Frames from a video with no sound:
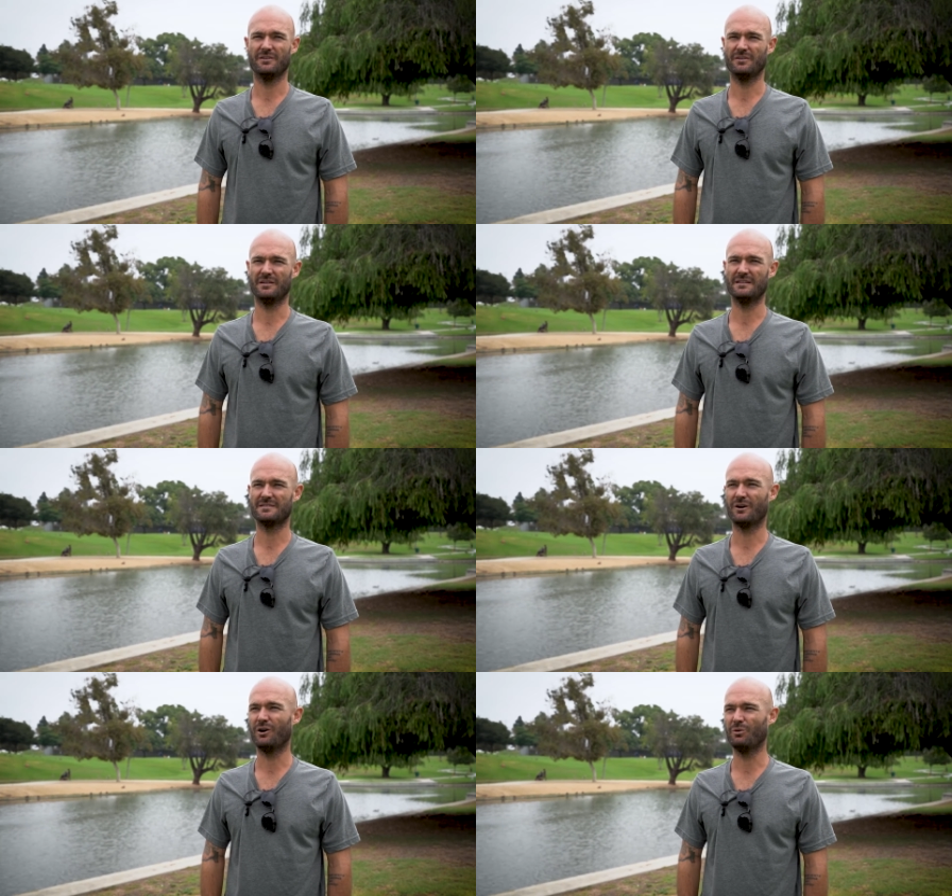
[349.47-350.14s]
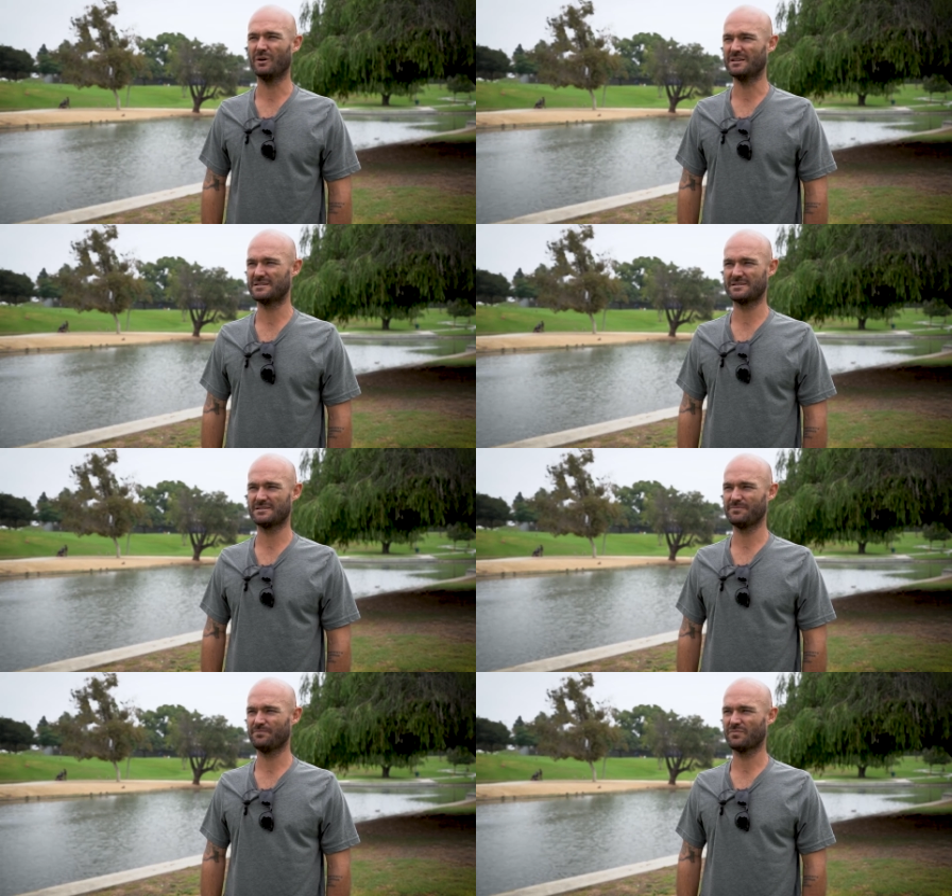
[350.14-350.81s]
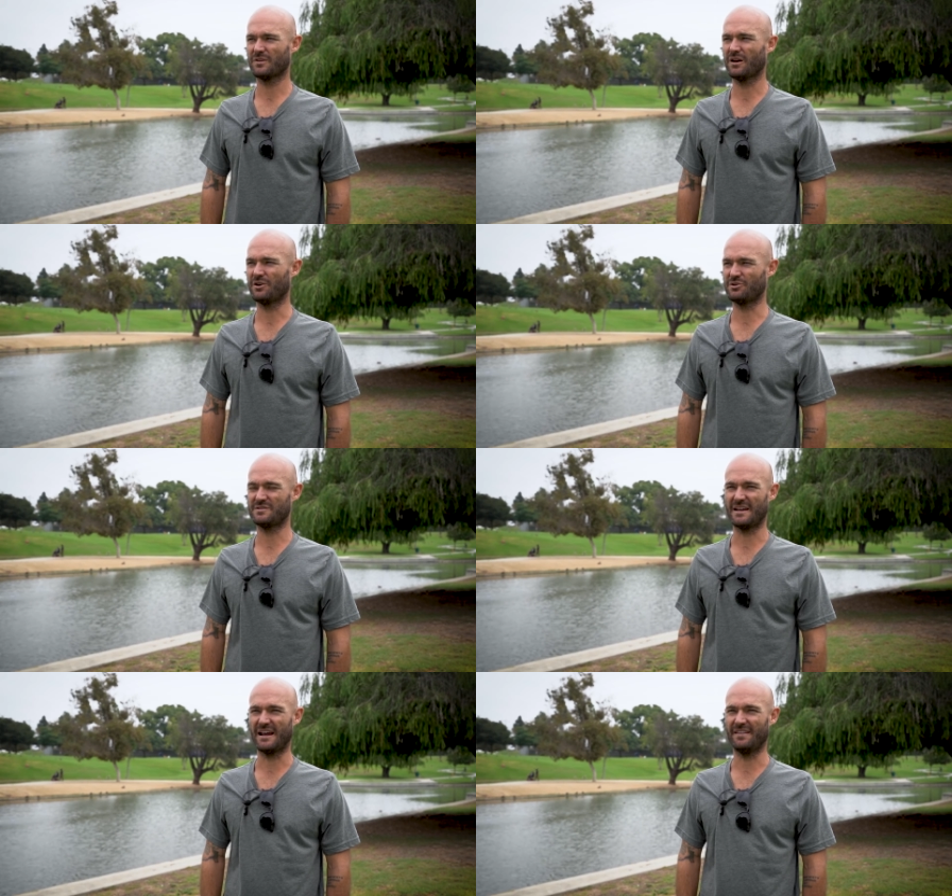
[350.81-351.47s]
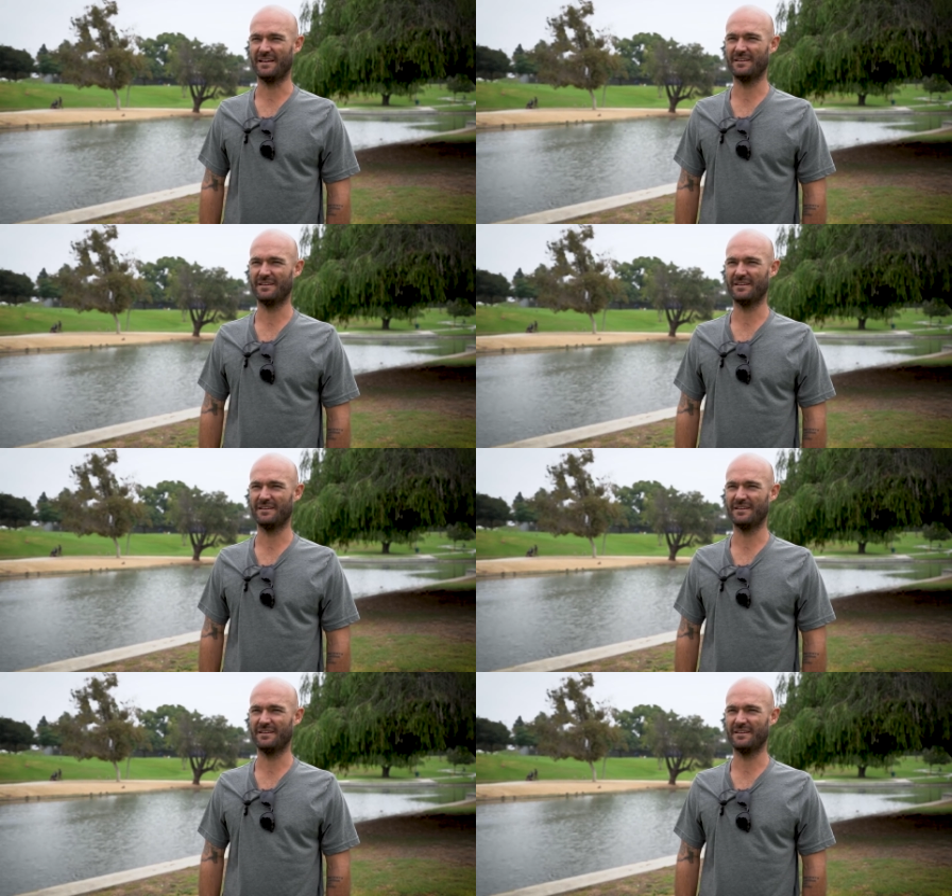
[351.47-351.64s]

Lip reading: you need to always understand